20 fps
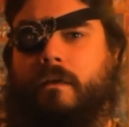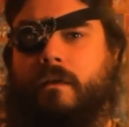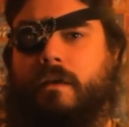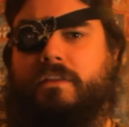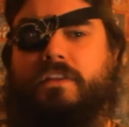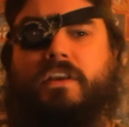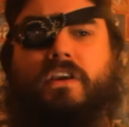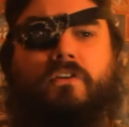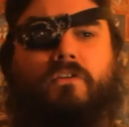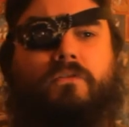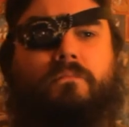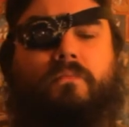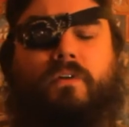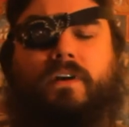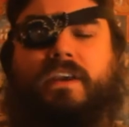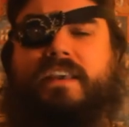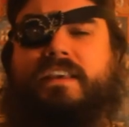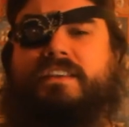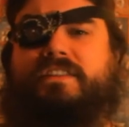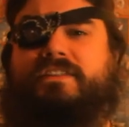And the young
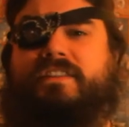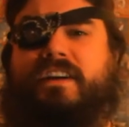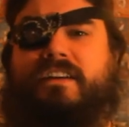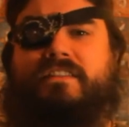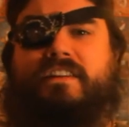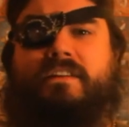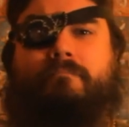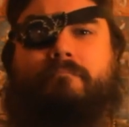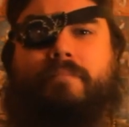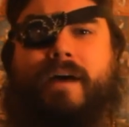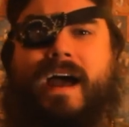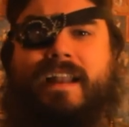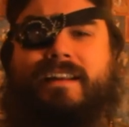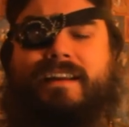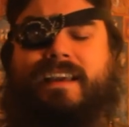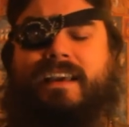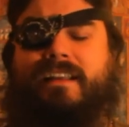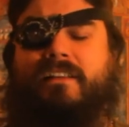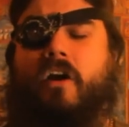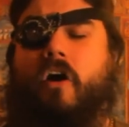boy, he started
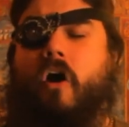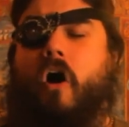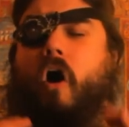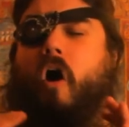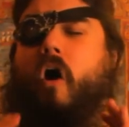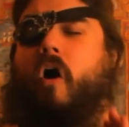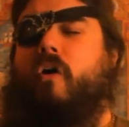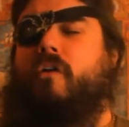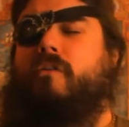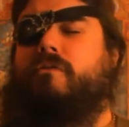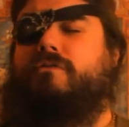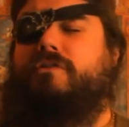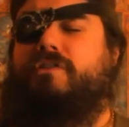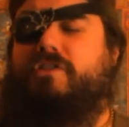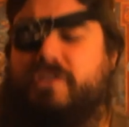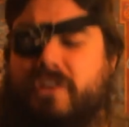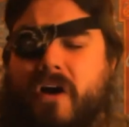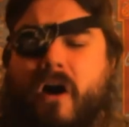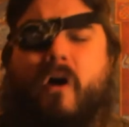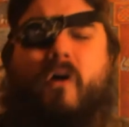panicking. Oh
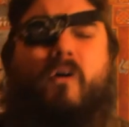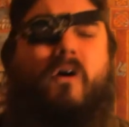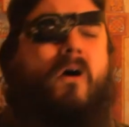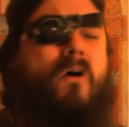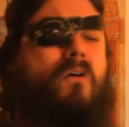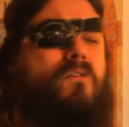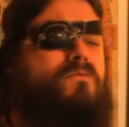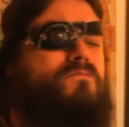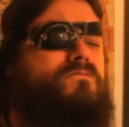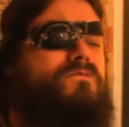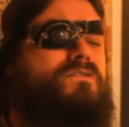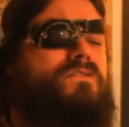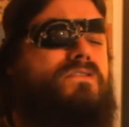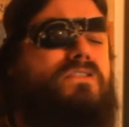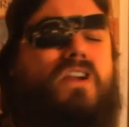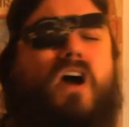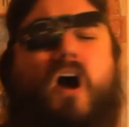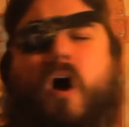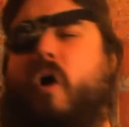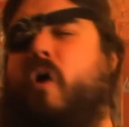no,
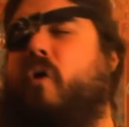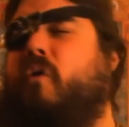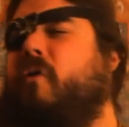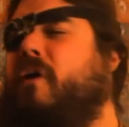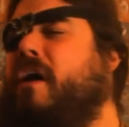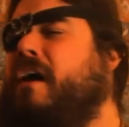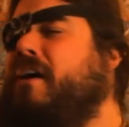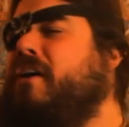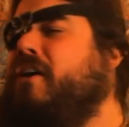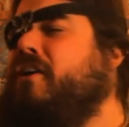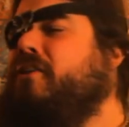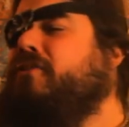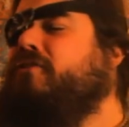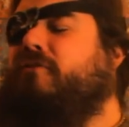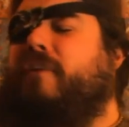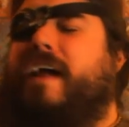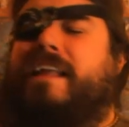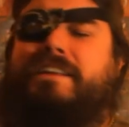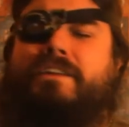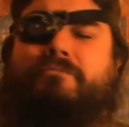oh no!
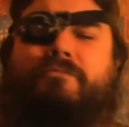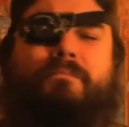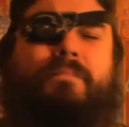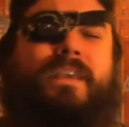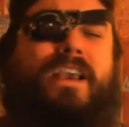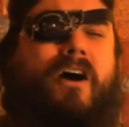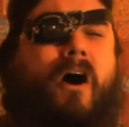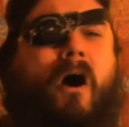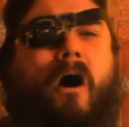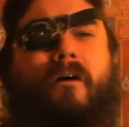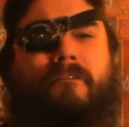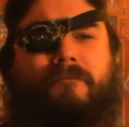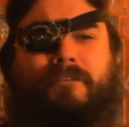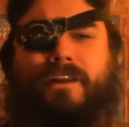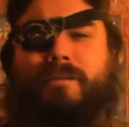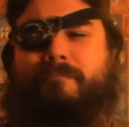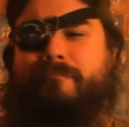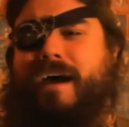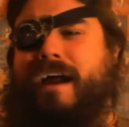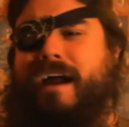Granny would be awful
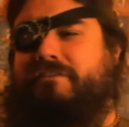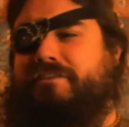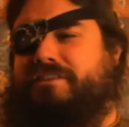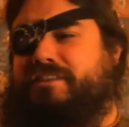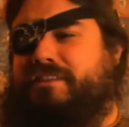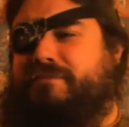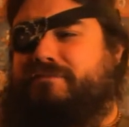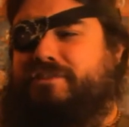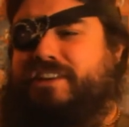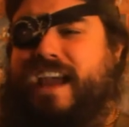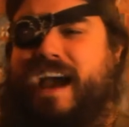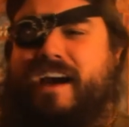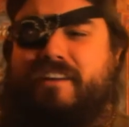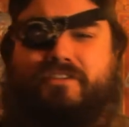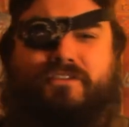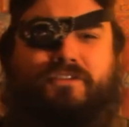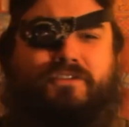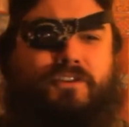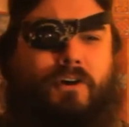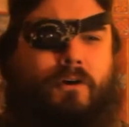embarrassed if she had
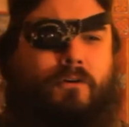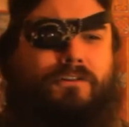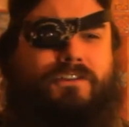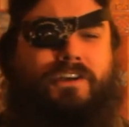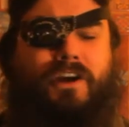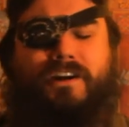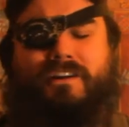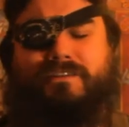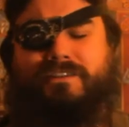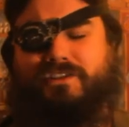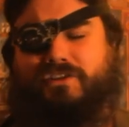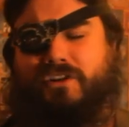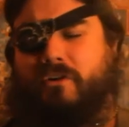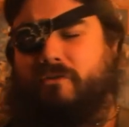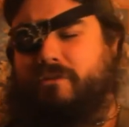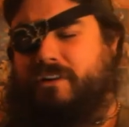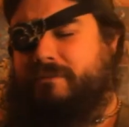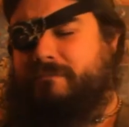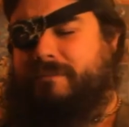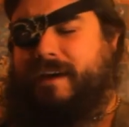her soul
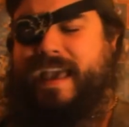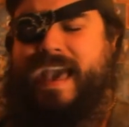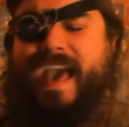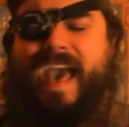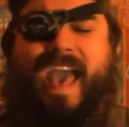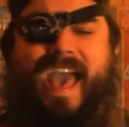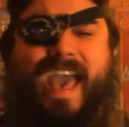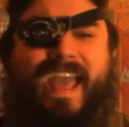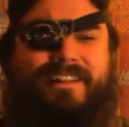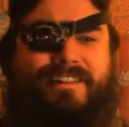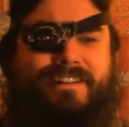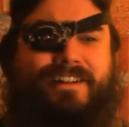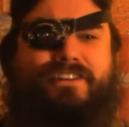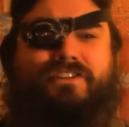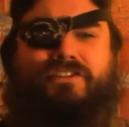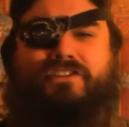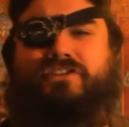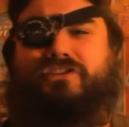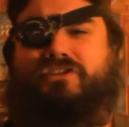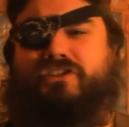stolen by a
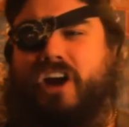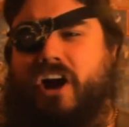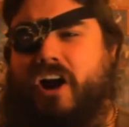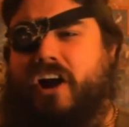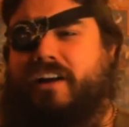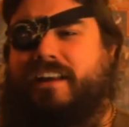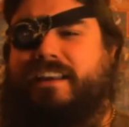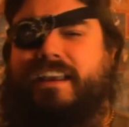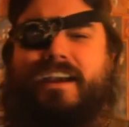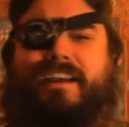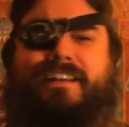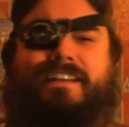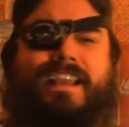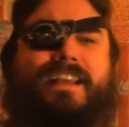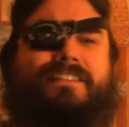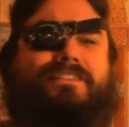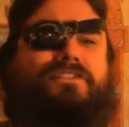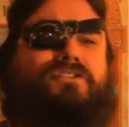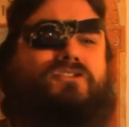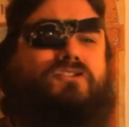headless turkey. I'd
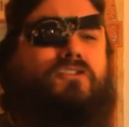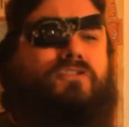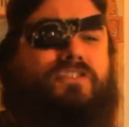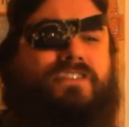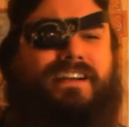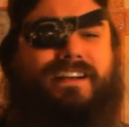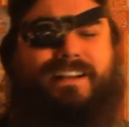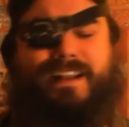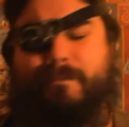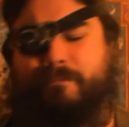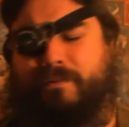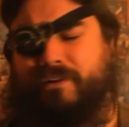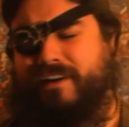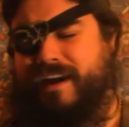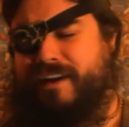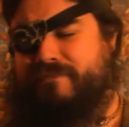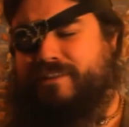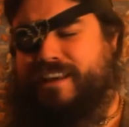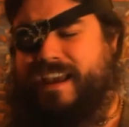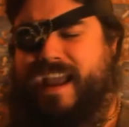get such a clip
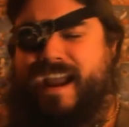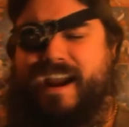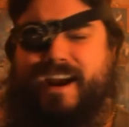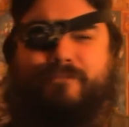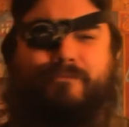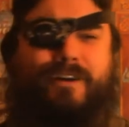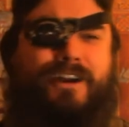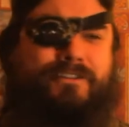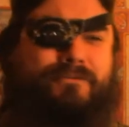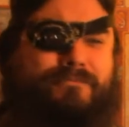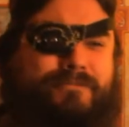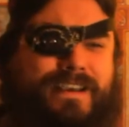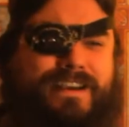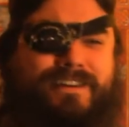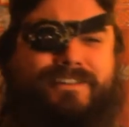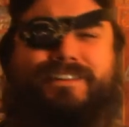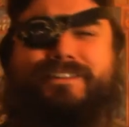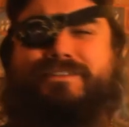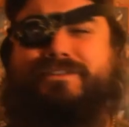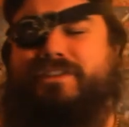around the ear. What are we
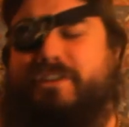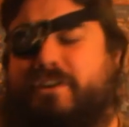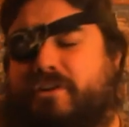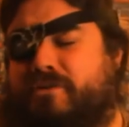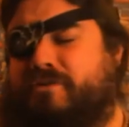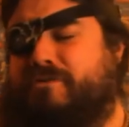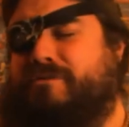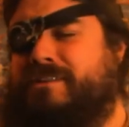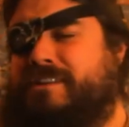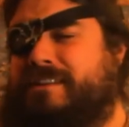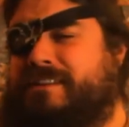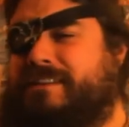going to do?